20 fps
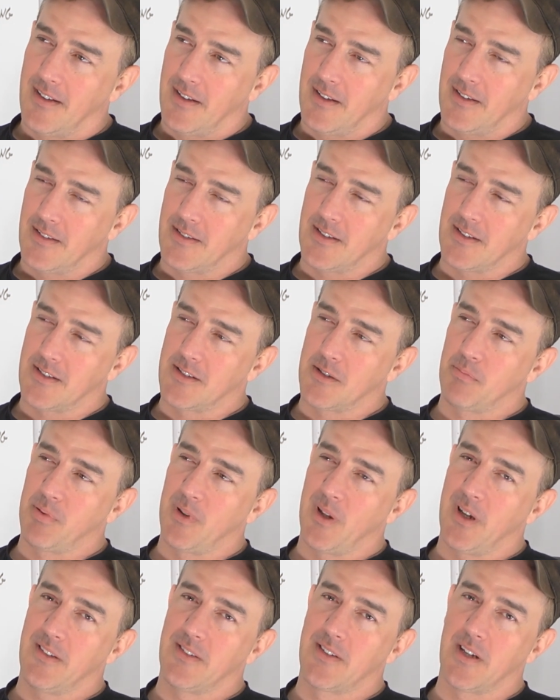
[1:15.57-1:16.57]
it's just to
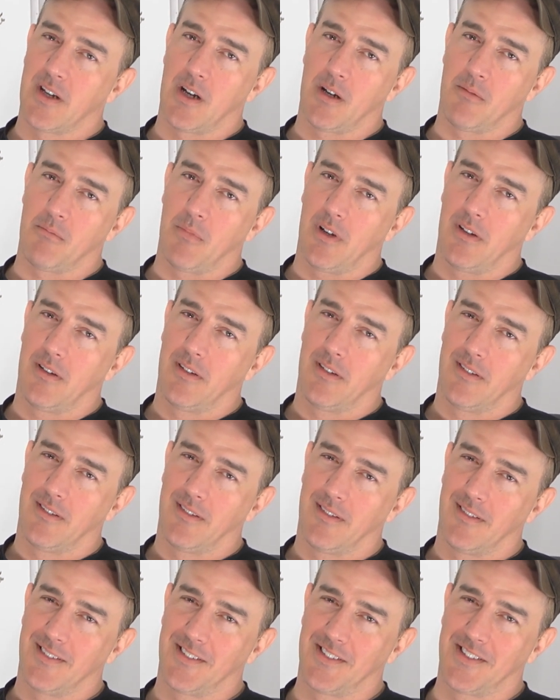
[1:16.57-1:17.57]
play dumb,
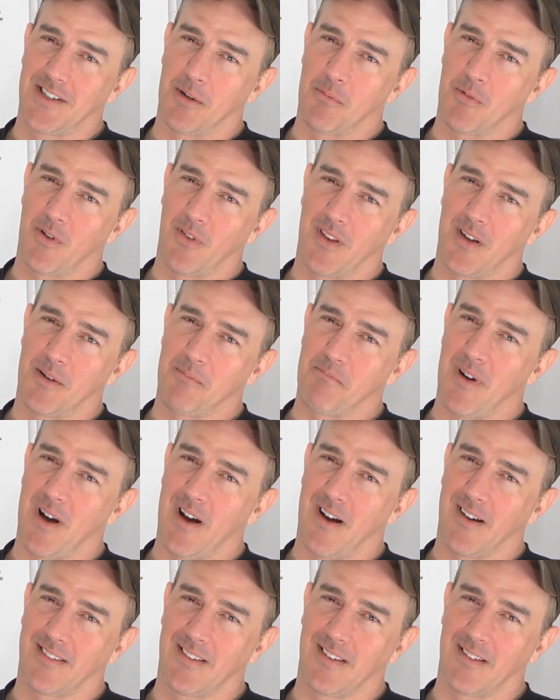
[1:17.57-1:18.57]
and dumber than a
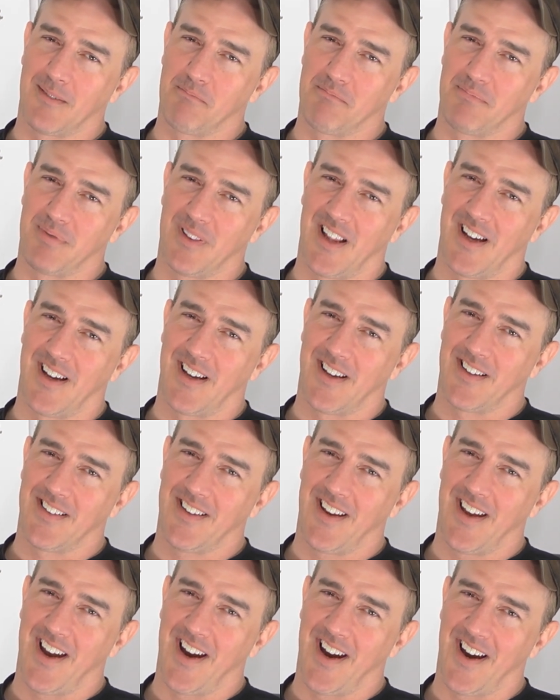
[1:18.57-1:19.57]
box of
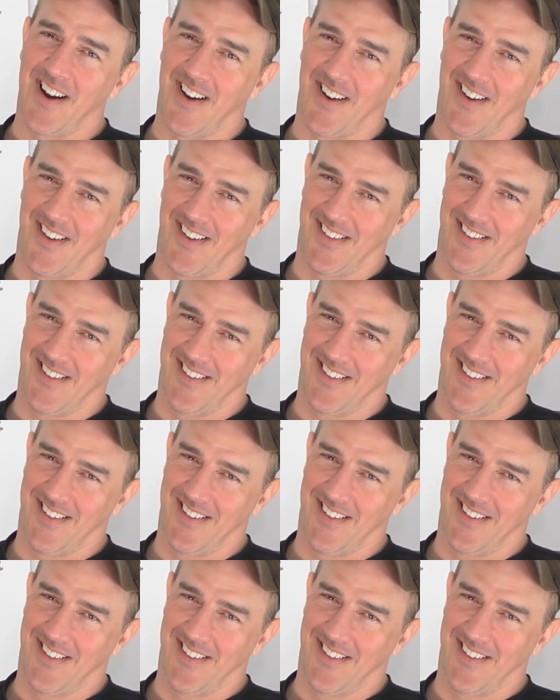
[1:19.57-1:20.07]
blonde hair.